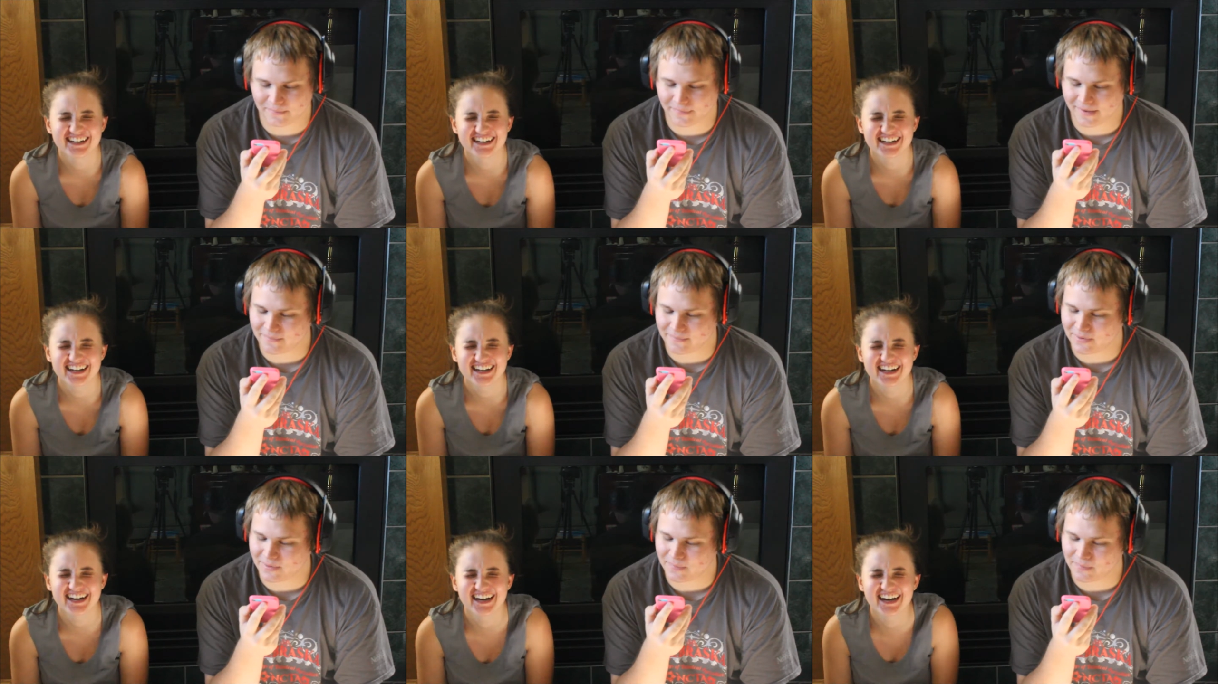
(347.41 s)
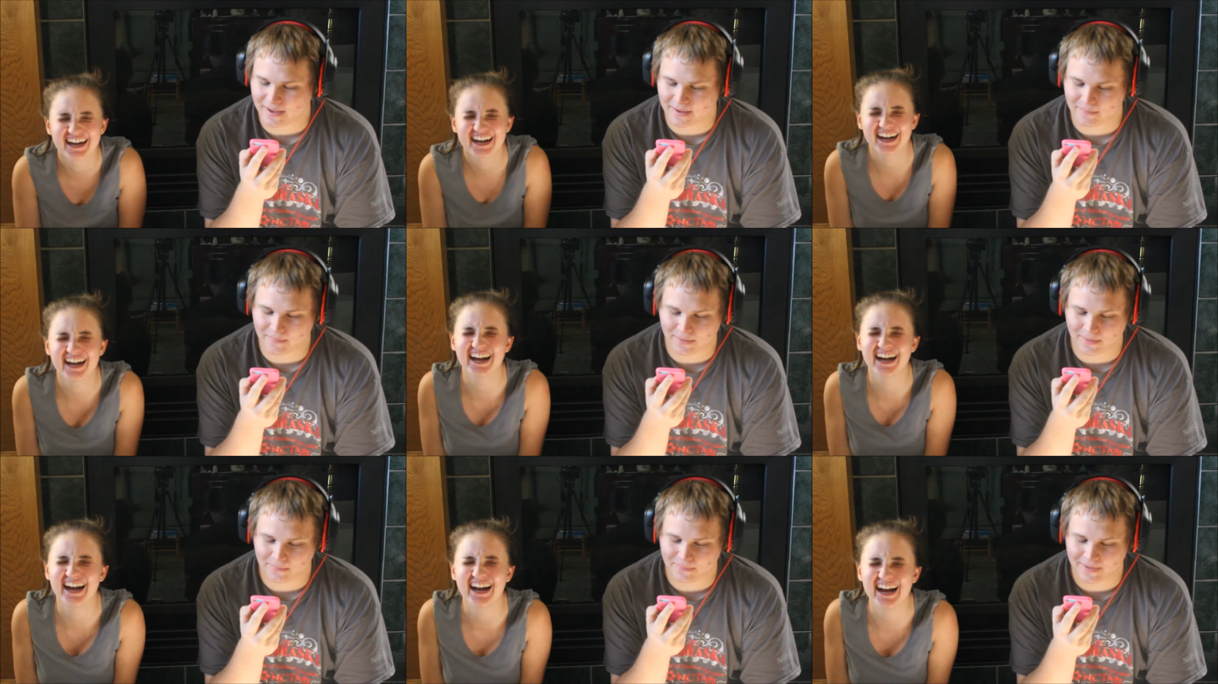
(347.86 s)
Speaker 1: Piper Piper
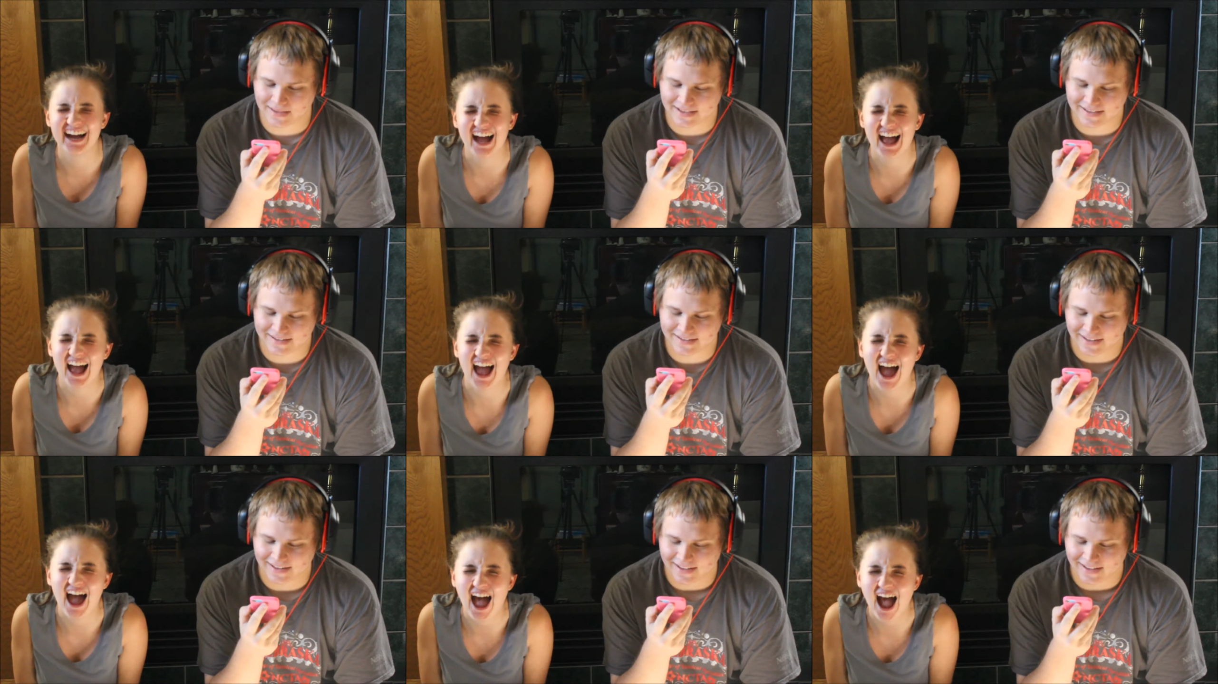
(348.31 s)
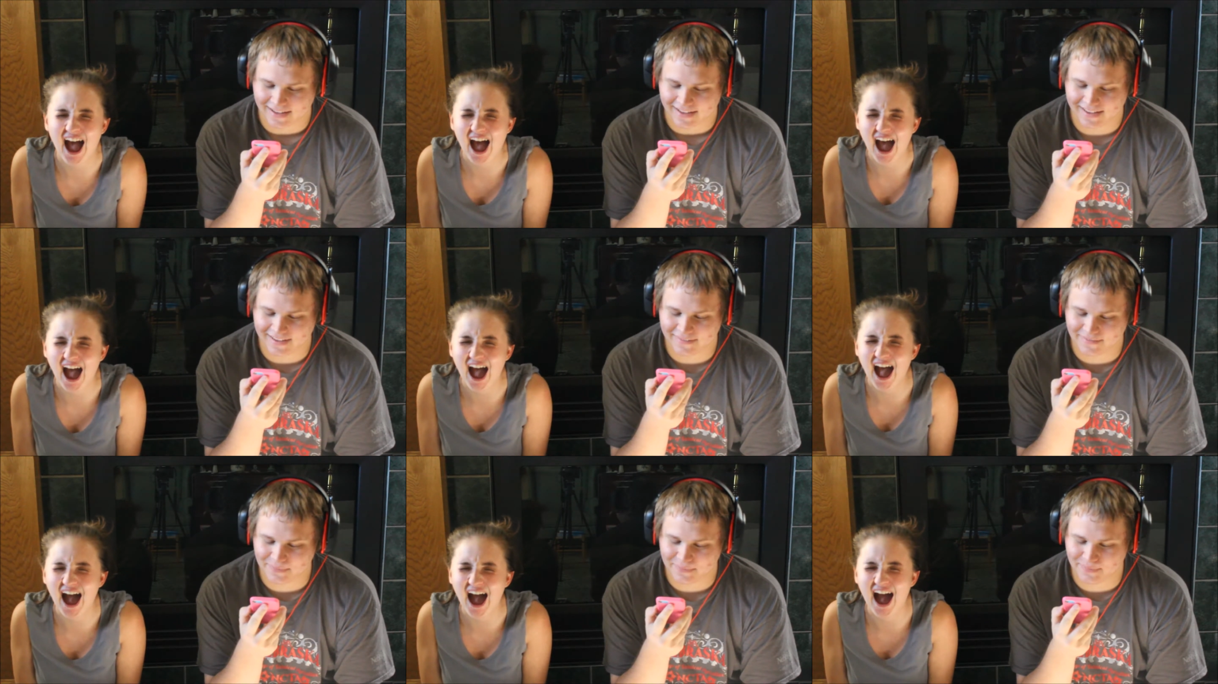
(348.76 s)
Piper picked
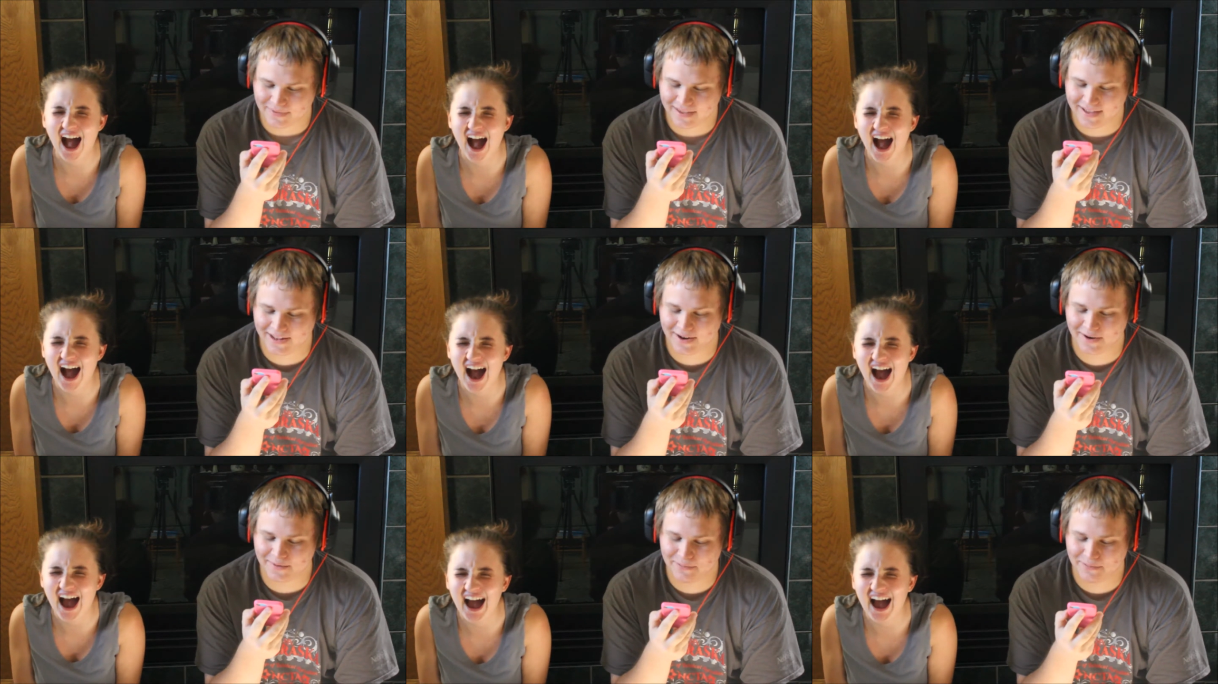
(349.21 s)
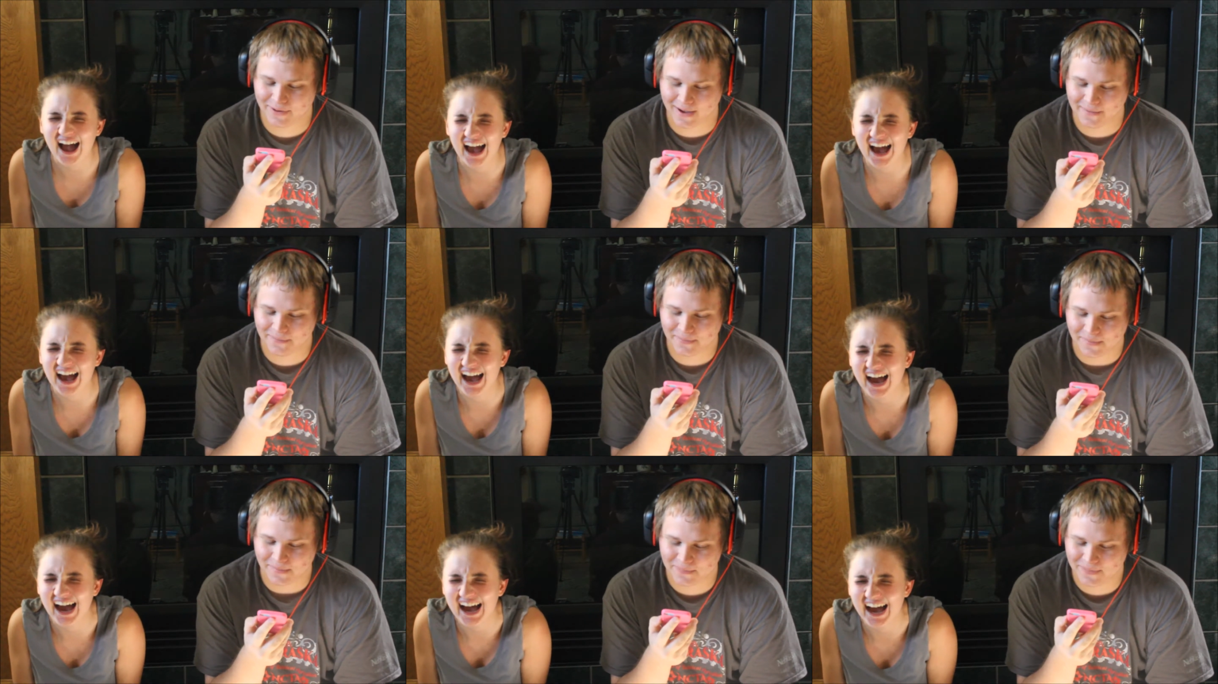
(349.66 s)
if Peter
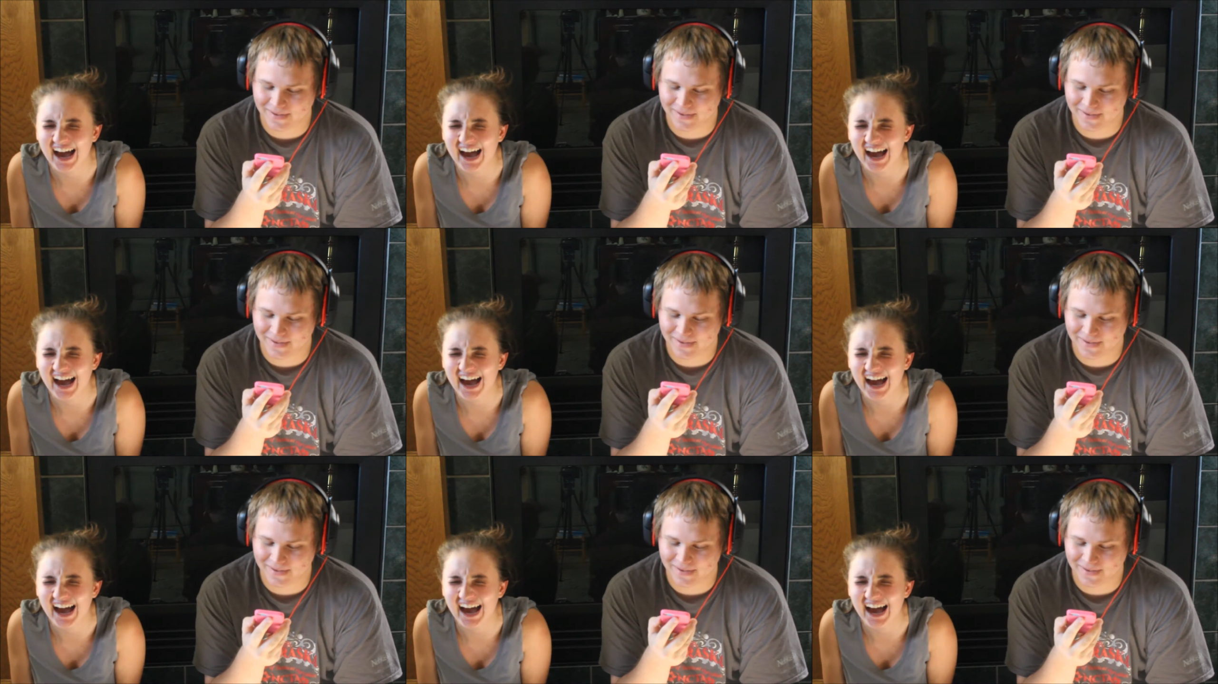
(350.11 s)
Piper